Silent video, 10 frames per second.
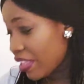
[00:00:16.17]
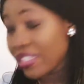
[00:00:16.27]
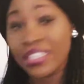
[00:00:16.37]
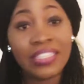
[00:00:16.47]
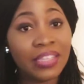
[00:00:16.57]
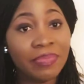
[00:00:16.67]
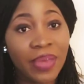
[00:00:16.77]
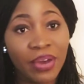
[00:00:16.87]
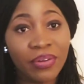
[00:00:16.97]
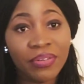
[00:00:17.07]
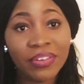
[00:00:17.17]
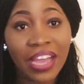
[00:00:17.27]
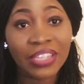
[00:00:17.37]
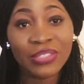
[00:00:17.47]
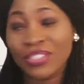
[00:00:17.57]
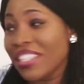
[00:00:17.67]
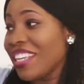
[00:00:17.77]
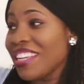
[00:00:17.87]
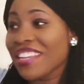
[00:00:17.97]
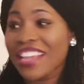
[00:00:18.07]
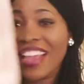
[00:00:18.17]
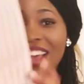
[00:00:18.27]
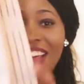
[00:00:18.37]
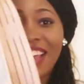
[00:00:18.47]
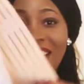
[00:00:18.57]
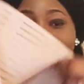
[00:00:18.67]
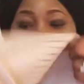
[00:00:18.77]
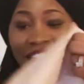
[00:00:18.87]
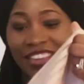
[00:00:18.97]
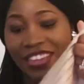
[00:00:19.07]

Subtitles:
This is the belt actually. 1